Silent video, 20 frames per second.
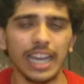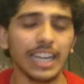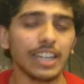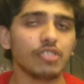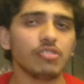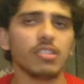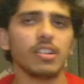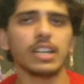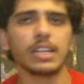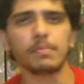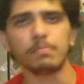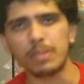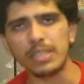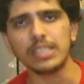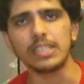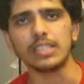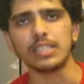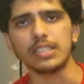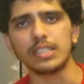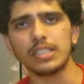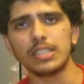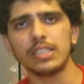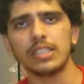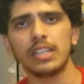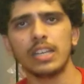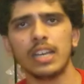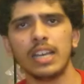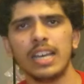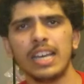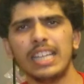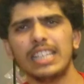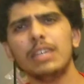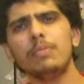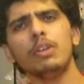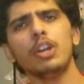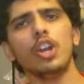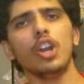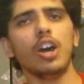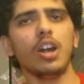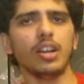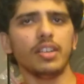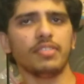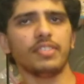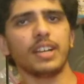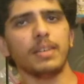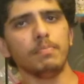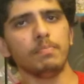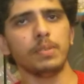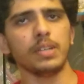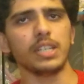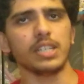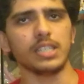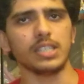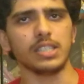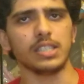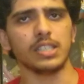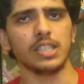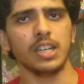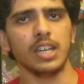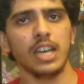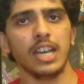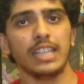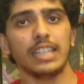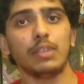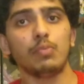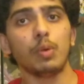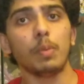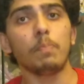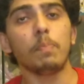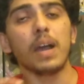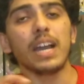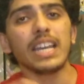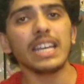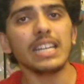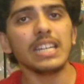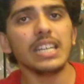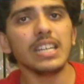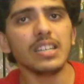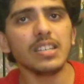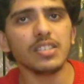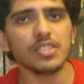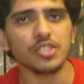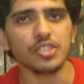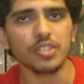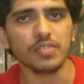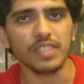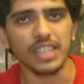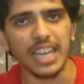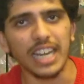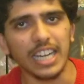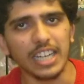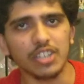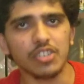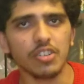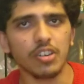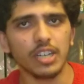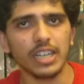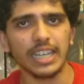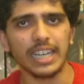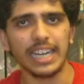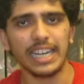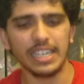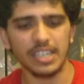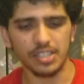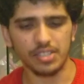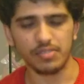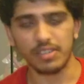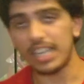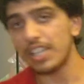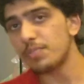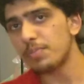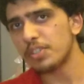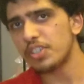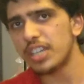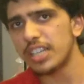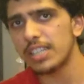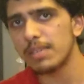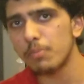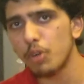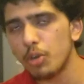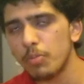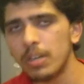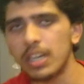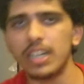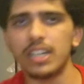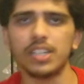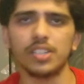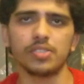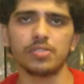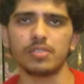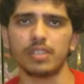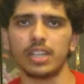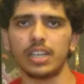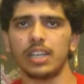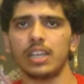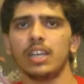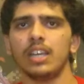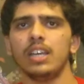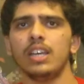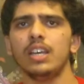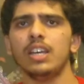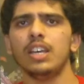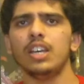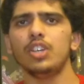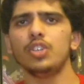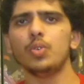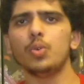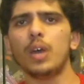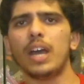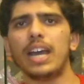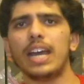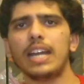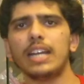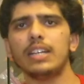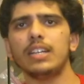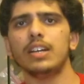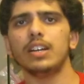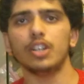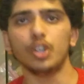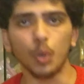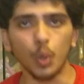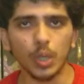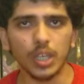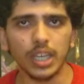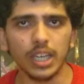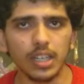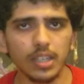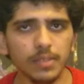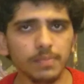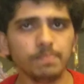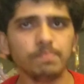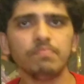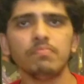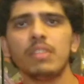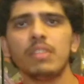electronic business, there were a lot of companies that were pioneers of the electronic industry, especially the mobile industry. You had Nokia,